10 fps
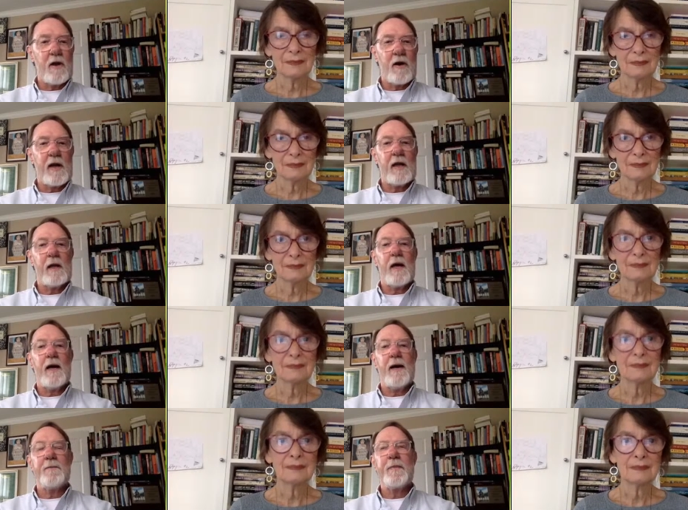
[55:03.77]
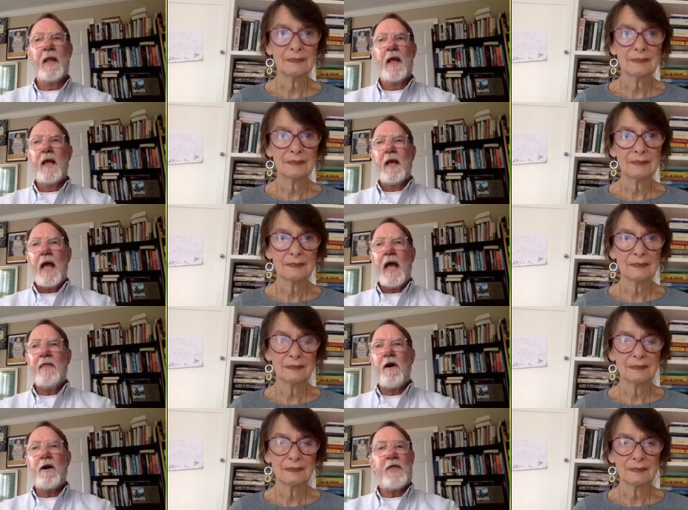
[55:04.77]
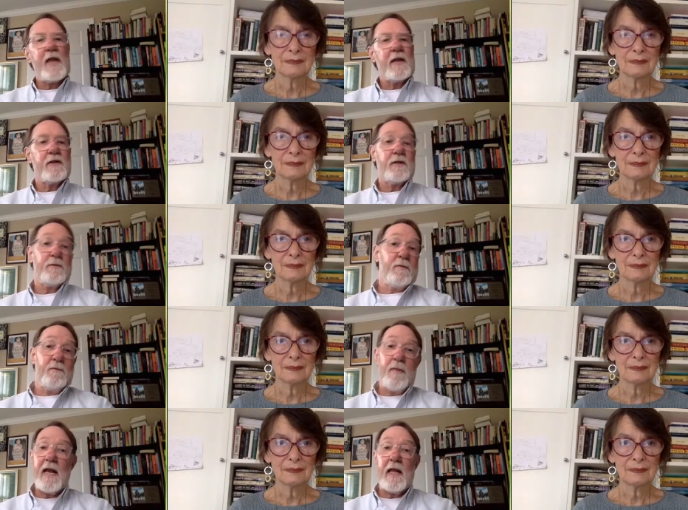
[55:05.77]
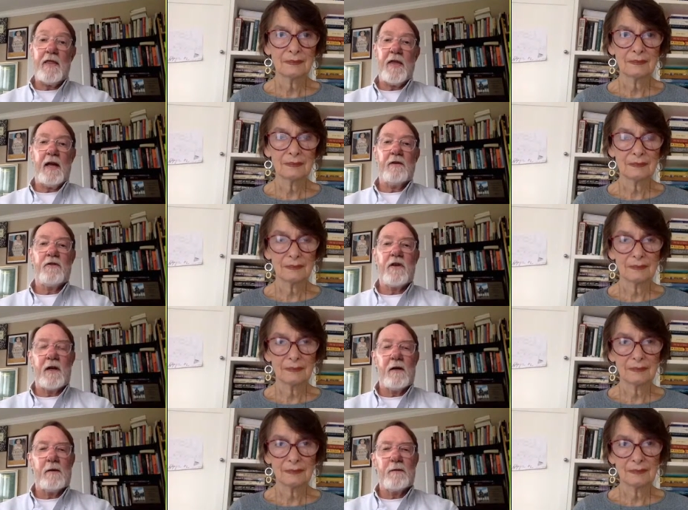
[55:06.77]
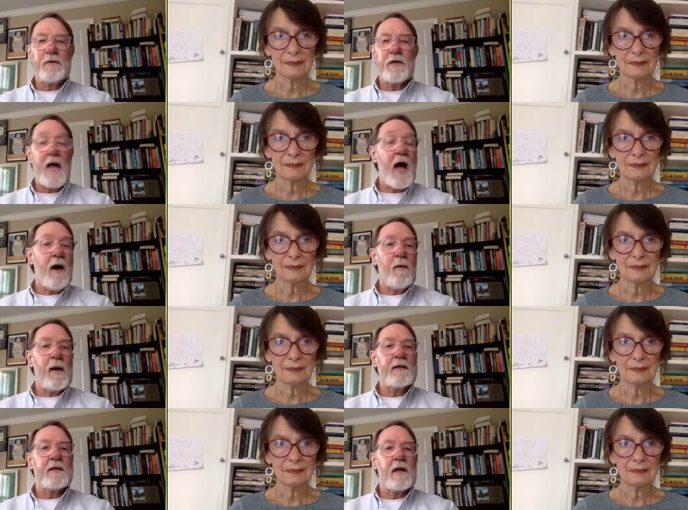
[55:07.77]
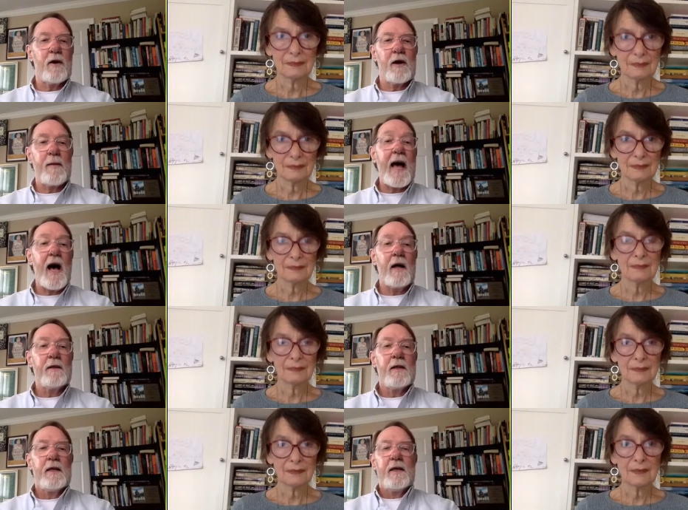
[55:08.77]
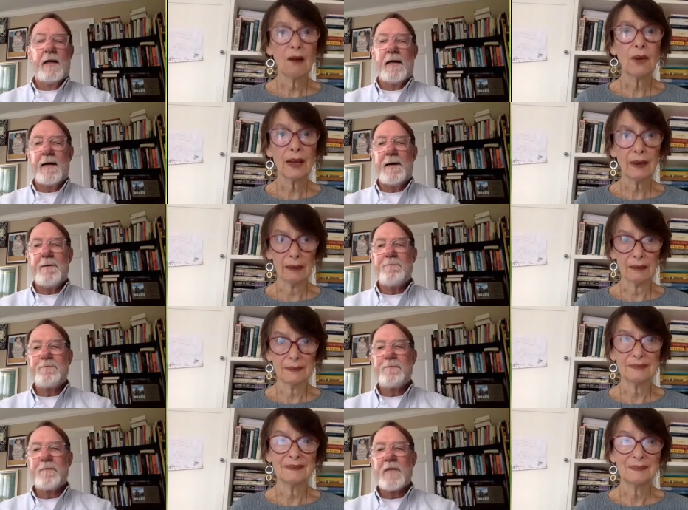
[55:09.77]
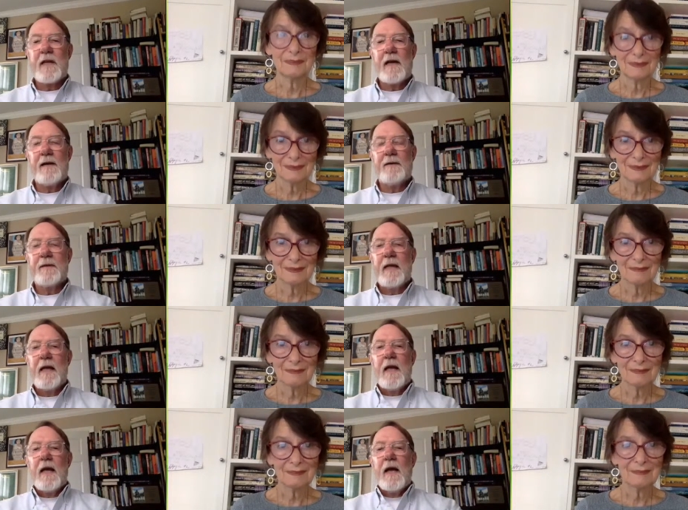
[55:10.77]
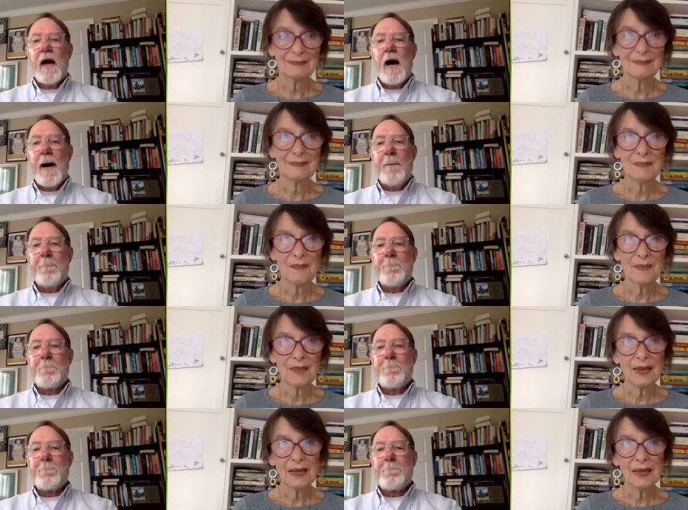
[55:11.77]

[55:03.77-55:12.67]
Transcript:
Speaker 1: learning. Um, and there are things, many things still to know and to learn about. Oh, yeah. Um, yeah. Um,